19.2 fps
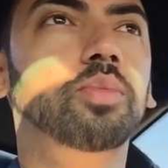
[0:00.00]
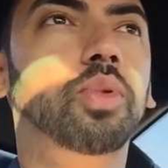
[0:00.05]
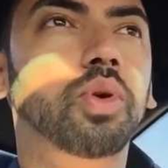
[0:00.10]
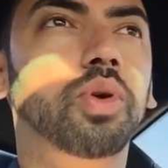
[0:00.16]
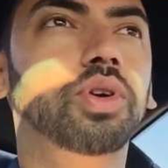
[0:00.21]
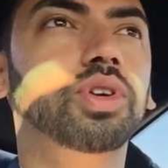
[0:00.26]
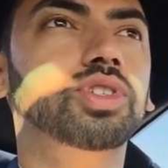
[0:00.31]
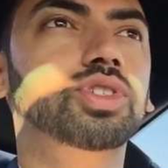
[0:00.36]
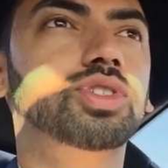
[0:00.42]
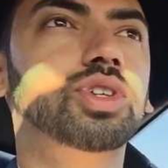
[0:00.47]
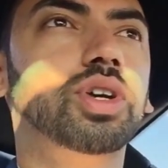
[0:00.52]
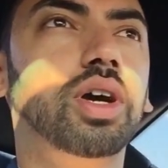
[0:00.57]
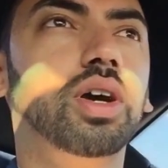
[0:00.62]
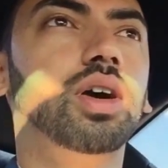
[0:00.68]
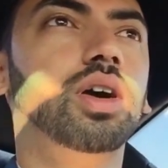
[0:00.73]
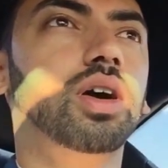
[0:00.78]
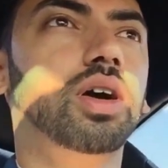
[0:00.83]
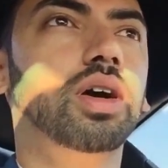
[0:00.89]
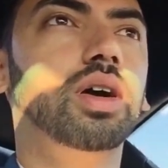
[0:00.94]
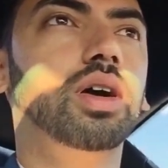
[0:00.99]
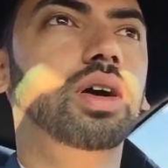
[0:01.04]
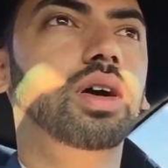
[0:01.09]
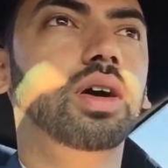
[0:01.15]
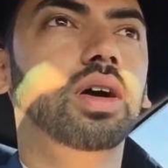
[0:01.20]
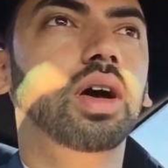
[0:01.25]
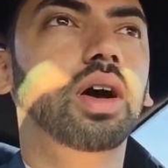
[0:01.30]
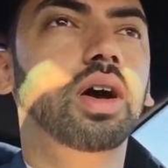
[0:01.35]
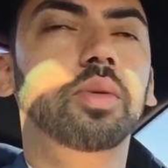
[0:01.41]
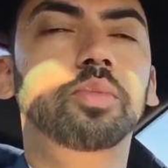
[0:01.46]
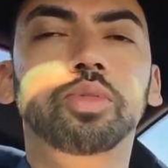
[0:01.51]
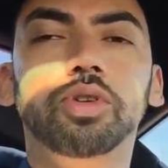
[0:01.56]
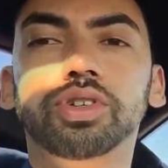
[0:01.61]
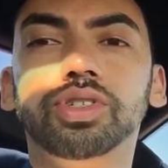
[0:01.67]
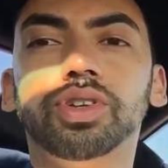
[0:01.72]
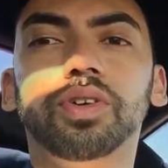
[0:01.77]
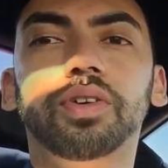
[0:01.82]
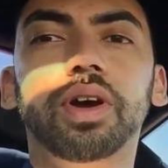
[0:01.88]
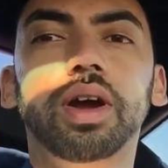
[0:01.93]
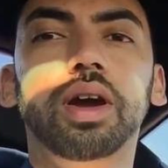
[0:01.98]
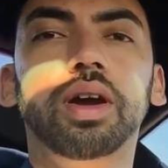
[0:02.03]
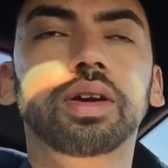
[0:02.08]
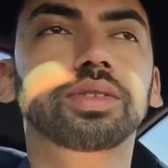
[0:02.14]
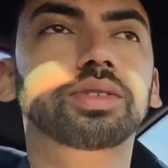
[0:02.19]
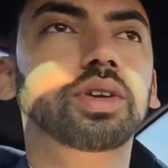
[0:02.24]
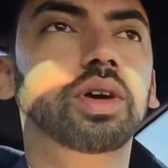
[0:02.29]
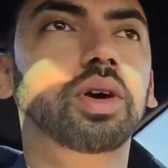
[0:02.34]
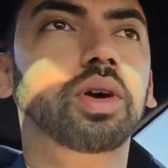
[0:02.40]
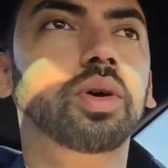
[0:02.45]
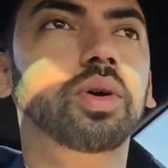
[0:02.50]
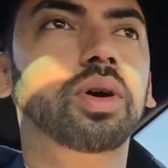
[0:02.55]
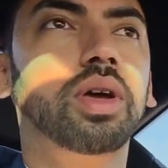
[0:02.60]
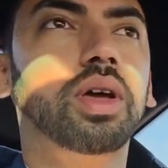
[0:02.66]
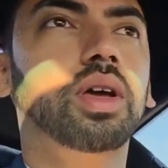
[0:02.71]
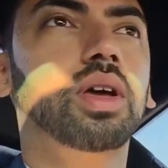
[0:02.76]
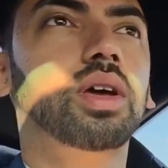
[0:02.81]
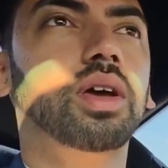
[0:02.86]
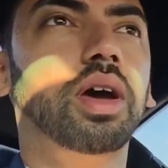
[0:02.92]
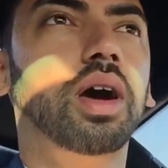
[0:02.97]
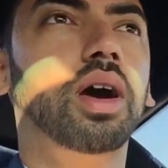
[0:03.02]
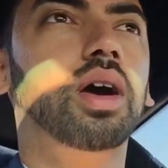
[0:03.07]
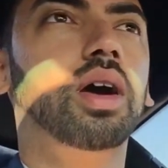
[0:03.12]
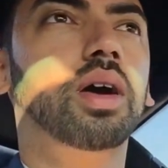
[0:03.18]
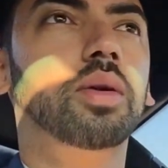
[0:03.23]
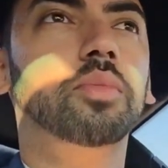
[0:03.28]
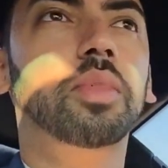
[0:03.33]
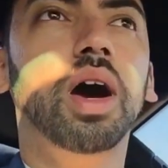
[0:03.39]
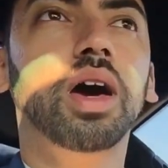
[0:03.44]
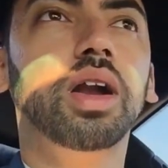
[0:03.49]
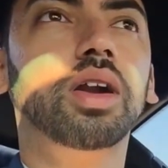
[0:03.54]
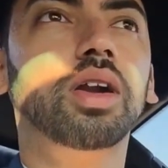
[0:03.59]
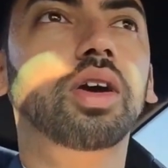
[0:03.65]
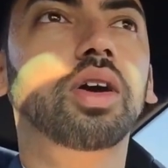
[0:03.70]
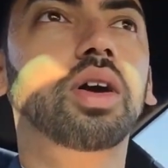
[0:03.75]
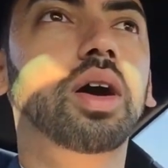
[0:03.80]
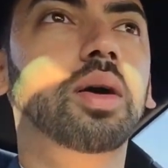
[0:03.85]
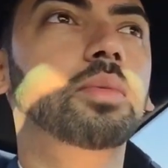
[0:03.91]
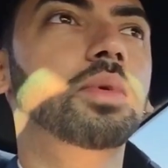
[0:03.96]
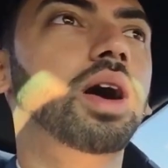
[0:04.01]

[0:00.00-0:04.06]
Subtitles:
Porsche Carrera. So I don't know.